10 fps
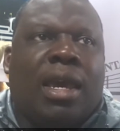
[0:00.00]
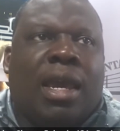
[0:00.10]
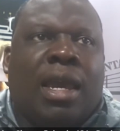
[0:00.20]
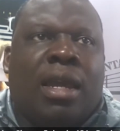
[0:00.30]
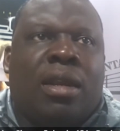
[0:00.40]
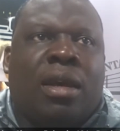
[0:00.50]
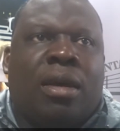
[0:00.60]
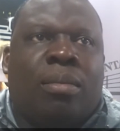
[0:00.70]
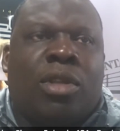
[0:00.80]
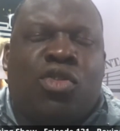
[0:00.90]
And
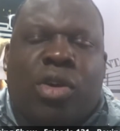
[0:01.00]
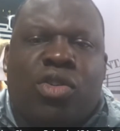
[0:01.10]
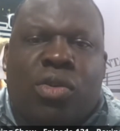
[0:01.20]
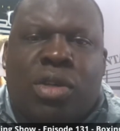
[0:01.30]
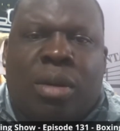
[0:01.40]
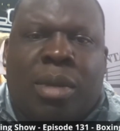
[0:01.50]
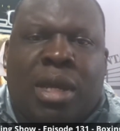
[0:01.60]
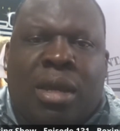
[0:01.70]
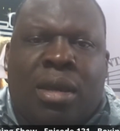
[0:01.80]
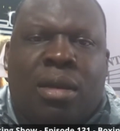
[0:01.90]
um, this trade show is going to
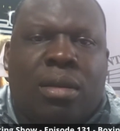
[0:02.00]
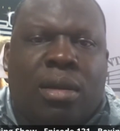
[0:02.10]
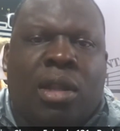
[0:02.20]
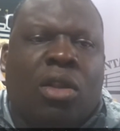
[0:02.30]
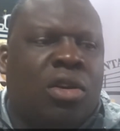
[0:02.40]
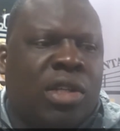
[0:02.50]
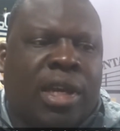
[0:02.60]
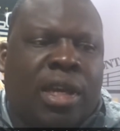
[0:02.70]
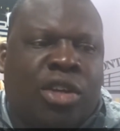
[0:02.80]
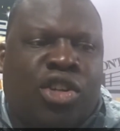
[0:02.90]
be, it looks
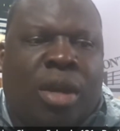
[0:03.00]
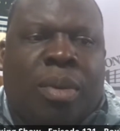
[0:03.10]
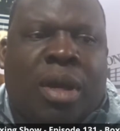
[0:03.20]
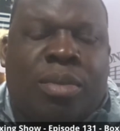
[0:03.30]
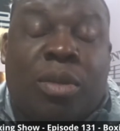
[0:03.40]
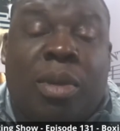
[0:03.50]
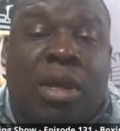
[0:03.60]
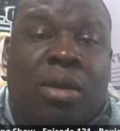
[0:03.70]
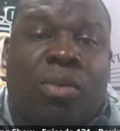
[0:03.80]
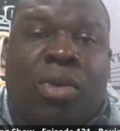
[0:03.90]
like it's shaping up to
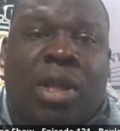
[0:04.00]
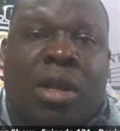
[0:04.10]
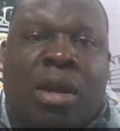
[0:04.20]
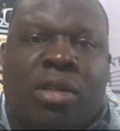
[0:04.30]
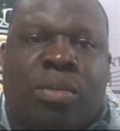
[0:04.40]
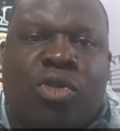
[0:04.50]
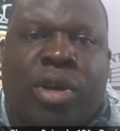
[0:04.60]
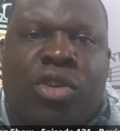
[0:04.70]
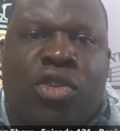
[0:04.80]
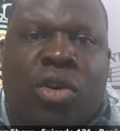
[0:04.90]
be really an awesome
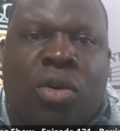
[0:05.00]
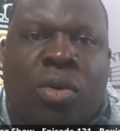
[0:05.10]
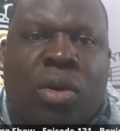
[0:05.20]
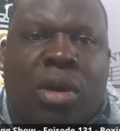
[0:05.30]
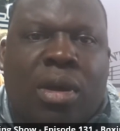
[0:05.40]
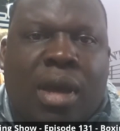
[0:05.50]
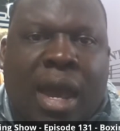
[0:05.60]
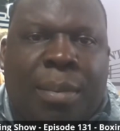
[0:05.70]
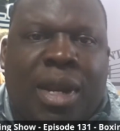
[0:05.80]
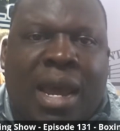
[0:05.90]
trade show.
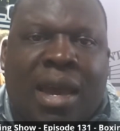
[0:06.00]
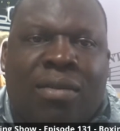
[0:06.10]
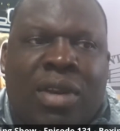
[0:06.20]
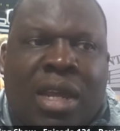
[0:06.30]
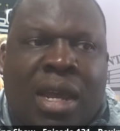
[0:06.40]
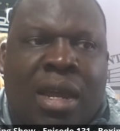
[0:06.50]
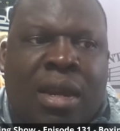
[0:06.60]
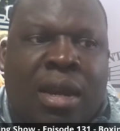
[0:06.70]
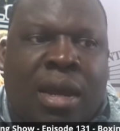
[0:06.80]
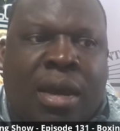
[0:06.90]
Happy to have it
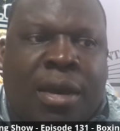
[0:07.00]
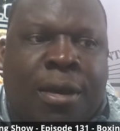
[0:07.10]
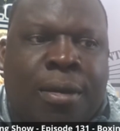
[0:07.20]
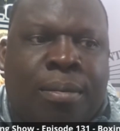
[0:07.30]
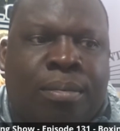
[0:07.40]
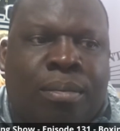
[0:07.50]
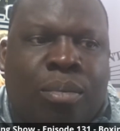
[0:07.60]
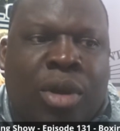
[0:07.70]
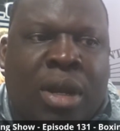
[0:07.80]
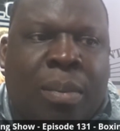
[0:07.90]
again, um,
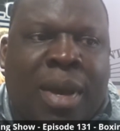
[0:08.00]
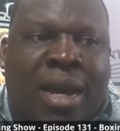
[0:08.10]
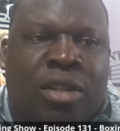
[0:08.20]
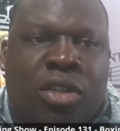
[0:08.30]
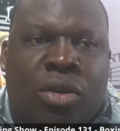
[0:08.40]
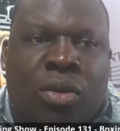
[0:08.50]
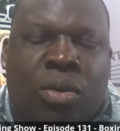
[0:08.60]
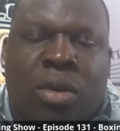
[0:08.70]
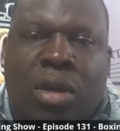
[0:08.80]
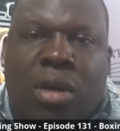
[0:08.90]
bringing it back
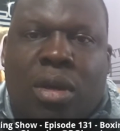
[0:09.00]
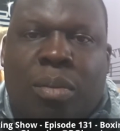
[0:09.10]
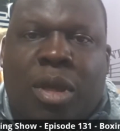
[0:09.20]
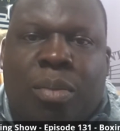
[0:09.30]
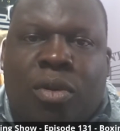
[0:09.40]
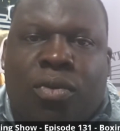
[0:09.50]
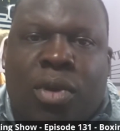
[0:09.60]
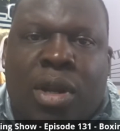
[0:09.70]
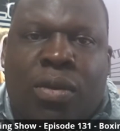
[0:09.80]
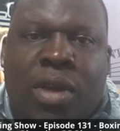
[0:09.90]
to people
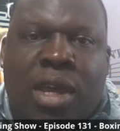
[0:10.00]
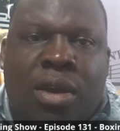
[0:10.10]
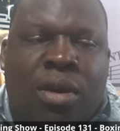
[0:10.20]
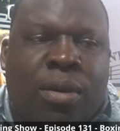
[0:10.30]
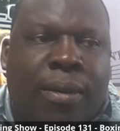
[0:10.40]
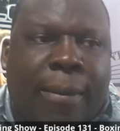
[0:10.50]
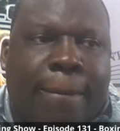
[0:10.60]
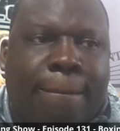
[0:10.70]
for another year.